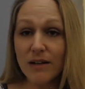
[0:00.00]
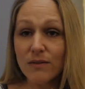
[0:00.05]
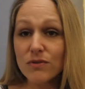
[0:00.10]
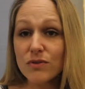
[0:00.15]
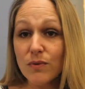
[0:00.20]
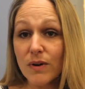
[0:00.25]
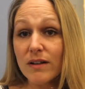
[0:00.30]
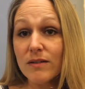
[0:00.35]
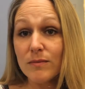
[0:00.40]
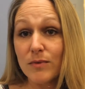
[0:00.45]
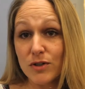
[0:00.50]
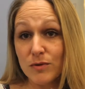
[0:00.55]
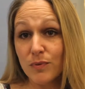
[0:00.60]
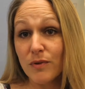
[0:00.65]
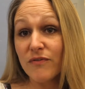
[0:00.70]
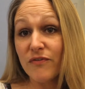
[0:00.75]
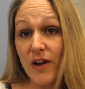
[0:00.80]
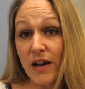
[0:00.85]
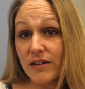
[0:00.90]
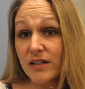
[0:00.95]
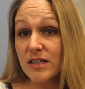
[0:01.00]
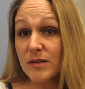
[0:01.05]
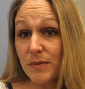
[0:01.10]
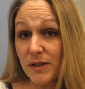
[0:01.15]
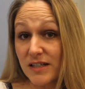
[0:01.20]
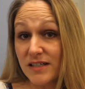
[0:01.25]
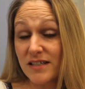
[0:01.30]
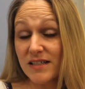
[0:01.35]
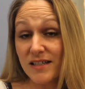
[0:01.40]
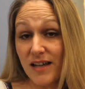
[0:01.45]
it was one of the most profound
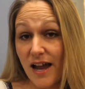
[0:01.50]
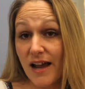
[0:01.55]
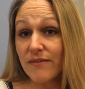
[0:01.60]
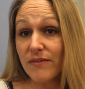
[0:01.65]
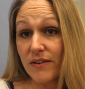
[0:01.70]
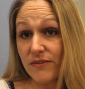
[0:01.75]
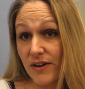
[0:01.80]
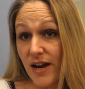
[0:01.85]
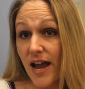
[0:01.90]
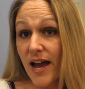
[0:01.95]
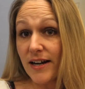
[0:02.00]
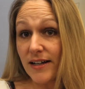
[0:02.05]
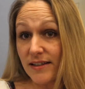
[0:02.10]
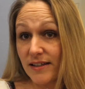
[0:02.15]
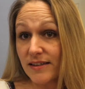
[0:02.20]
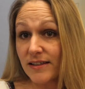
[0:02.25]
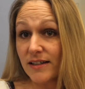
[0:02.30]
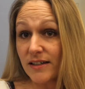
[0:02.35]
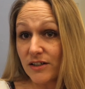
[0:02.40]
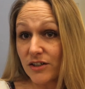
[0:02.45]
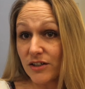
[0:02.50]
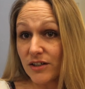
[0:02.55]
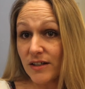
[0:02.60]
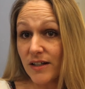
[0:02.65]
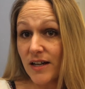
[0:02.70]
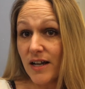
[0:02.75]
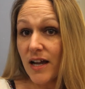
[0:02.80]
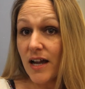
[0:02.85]
experiences I've ever had in the theater,